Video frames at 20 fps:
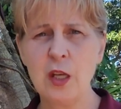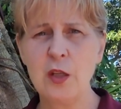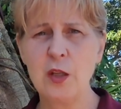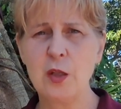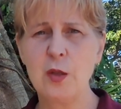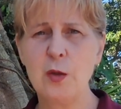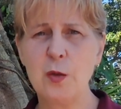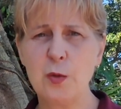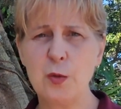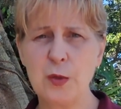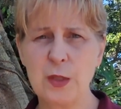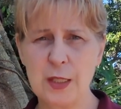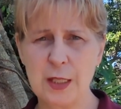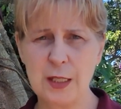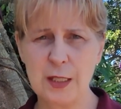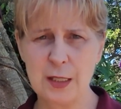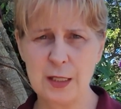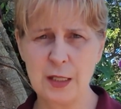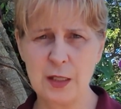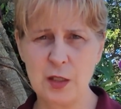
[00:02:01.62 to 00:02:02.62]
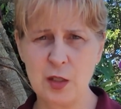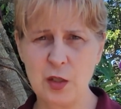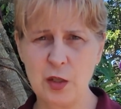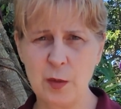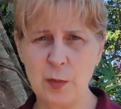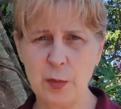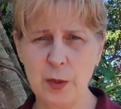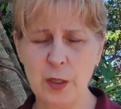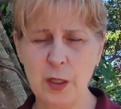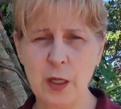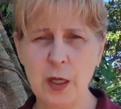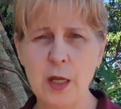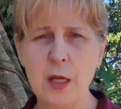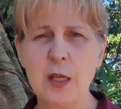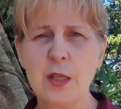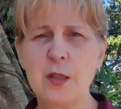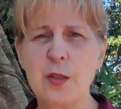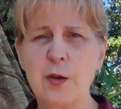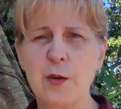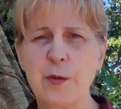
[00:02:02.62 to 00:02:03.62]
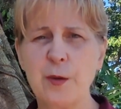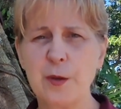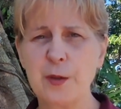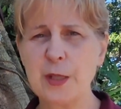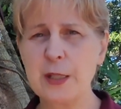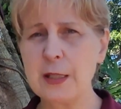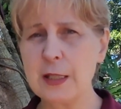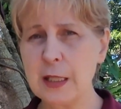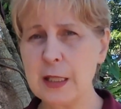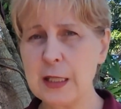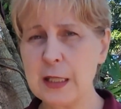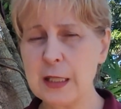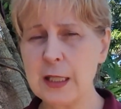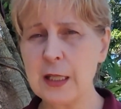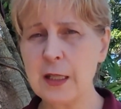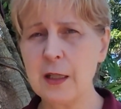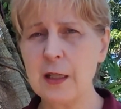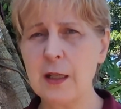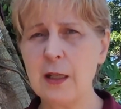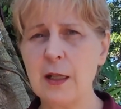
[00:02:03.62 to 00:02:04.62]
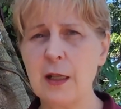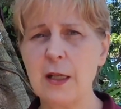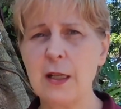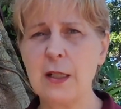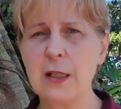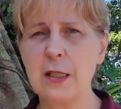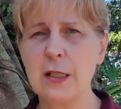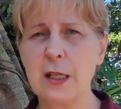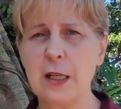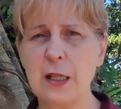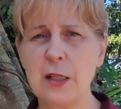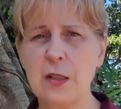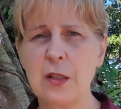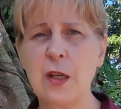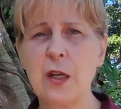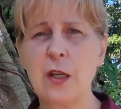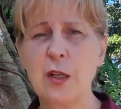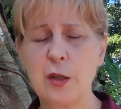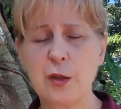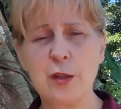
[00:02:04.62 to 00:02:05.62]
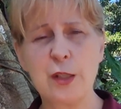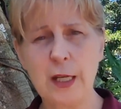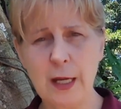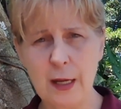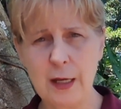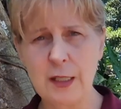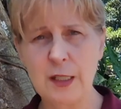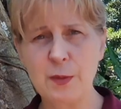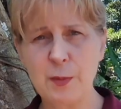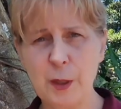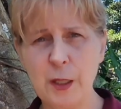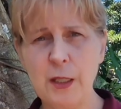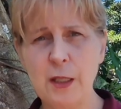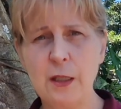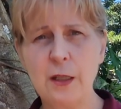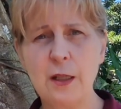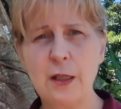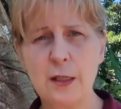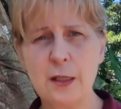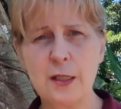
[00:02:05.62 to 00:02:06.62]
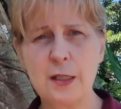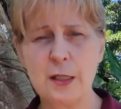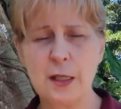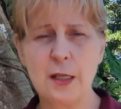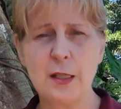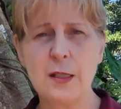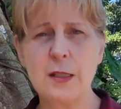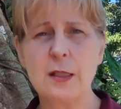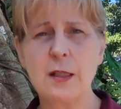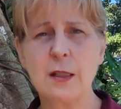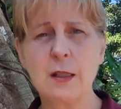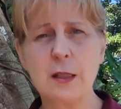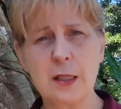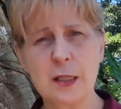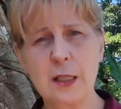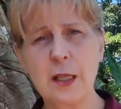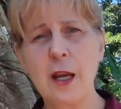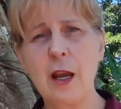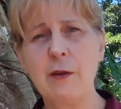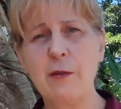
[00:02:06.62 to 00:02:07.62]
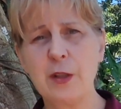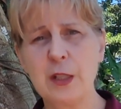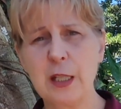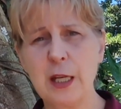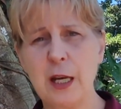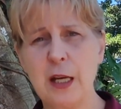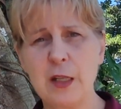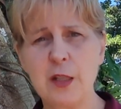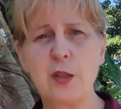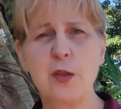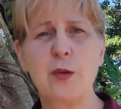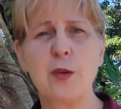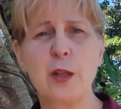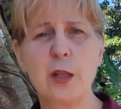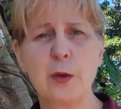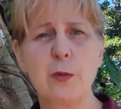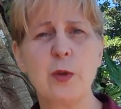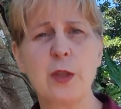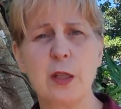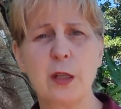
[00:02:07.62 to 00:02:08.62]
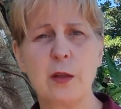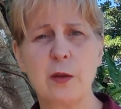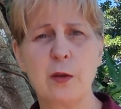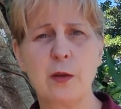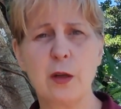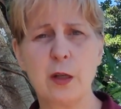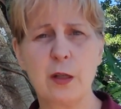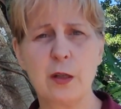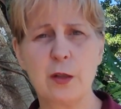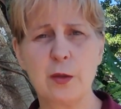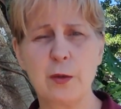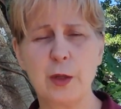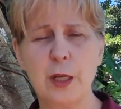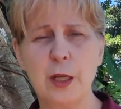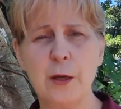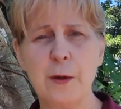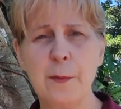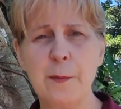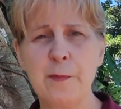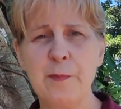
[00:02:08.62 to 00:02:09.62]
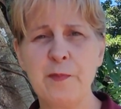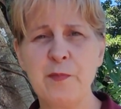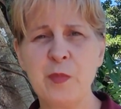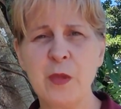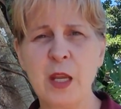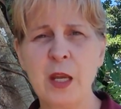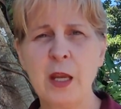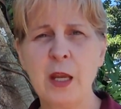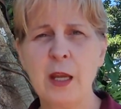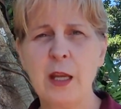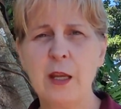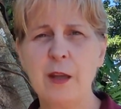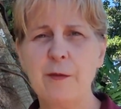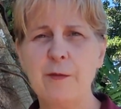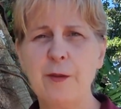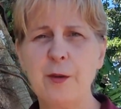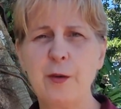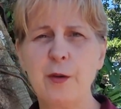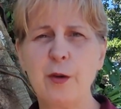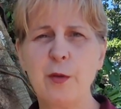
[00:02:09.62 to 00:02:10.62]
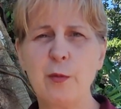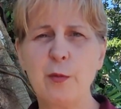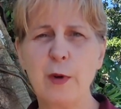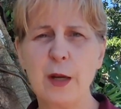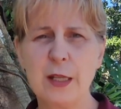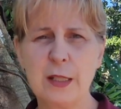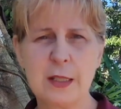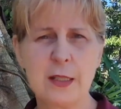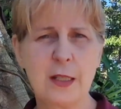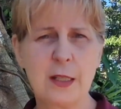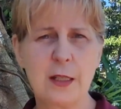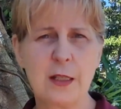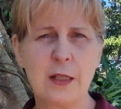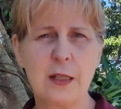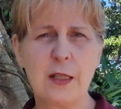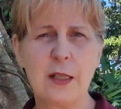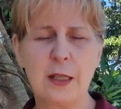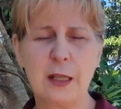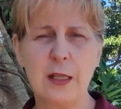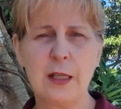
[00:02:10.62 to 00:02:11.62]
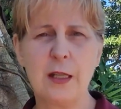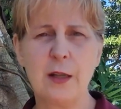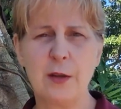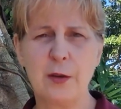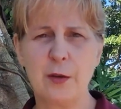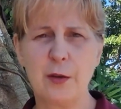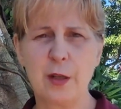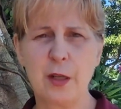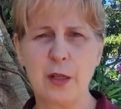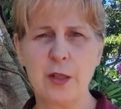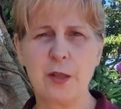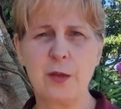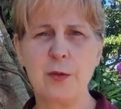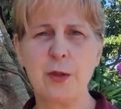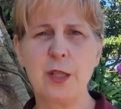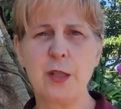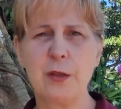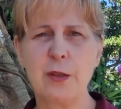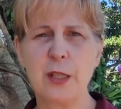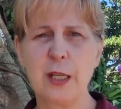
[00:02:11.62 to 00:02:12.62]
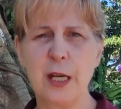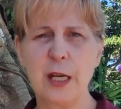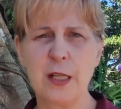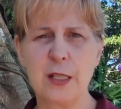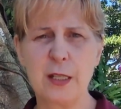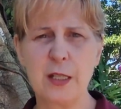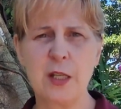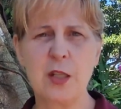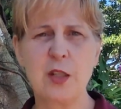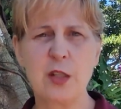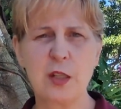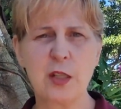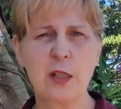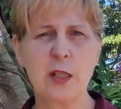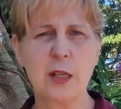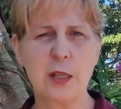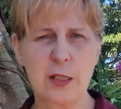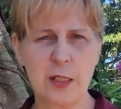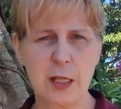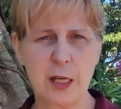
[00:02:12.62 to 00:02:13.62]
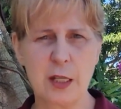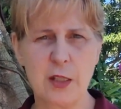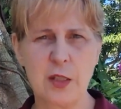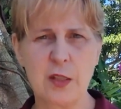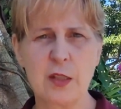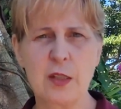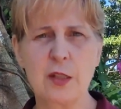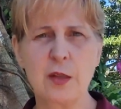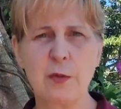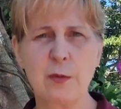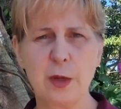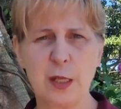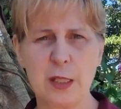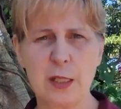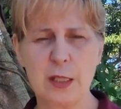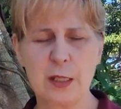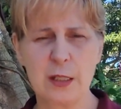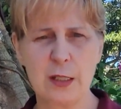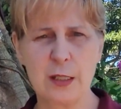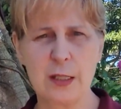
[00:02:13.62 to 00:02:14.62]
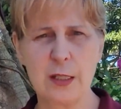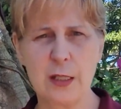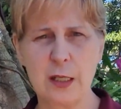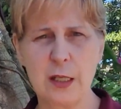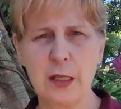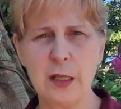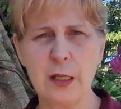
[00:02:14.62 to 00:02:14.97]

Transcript: to citizenship. So if you're a citizen of the United States, you're taxed by the United States, unless they have a tax treaty with another country. If you're a resident in any other country, your taxation attaches to residency.